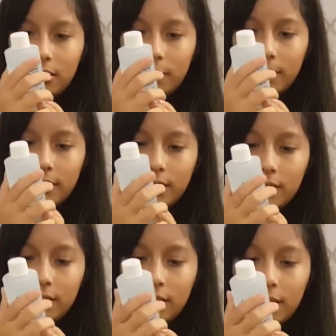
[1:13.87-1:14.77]
what's this?
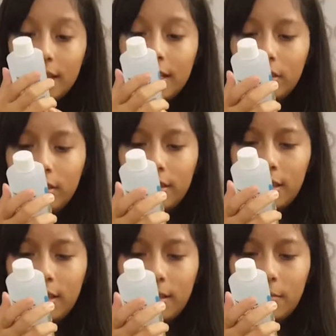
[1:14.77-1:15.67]
Clear
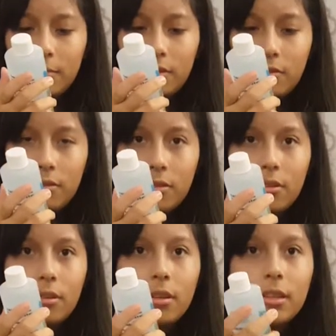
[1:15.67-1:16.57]
slime glue.
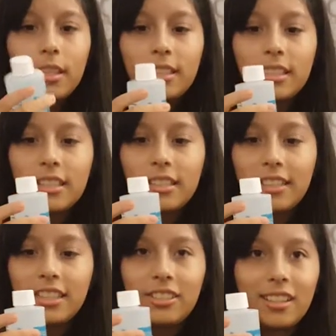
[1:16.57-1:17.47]
This is
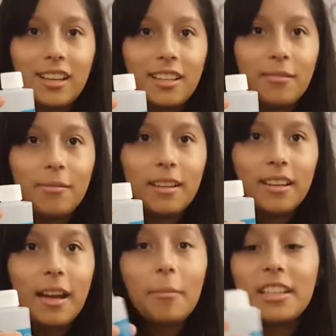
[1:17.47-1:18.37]
clear slime?
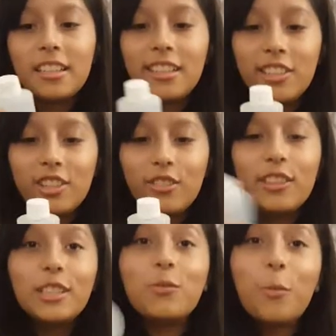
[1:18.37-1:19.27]
I mean clear glue?
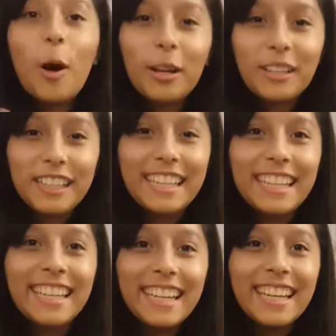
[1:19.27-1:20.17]
It's watery.